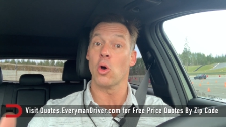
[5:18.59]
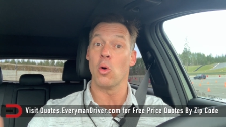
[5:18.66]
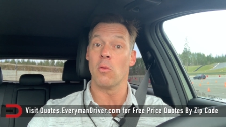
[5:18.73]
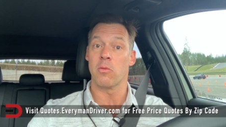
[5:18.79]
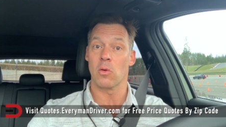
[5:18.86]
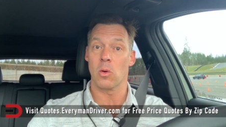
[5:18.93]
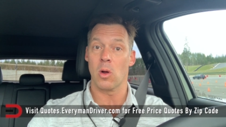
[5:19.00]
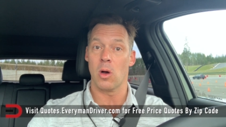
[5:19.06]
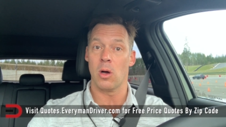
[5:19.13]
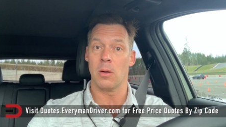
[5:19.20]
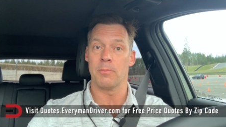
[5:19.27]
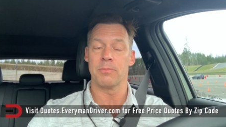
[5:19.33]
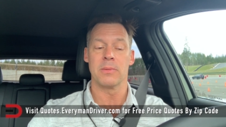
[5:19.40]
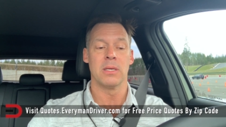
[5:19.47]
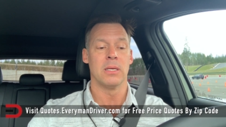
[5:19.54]
overall.
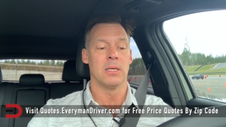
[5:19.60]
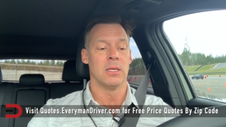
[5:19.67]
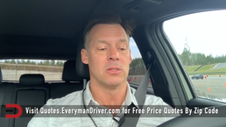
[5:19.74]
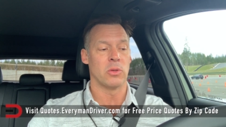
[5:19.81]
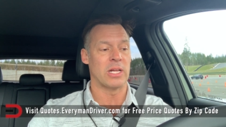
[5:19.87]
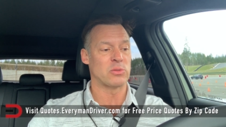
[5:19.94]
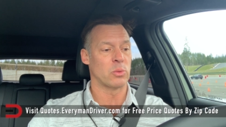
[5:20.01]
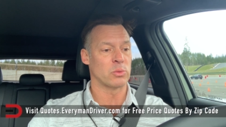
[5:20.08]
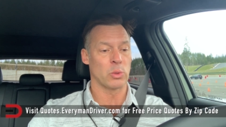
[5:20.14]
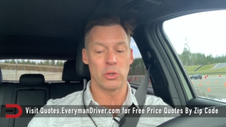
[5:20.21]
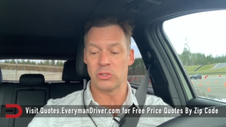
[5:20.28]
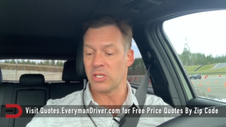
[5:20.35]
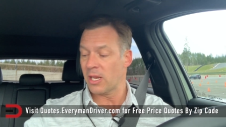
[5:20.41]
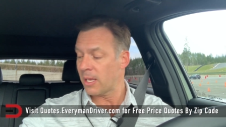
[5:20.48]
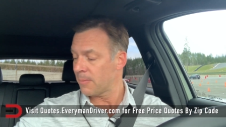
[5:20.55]
So that's what we're
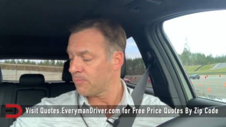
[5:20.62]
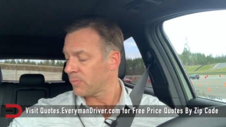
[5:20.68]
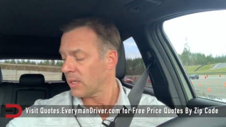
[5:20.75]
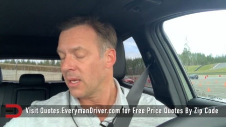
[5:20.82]
doing today.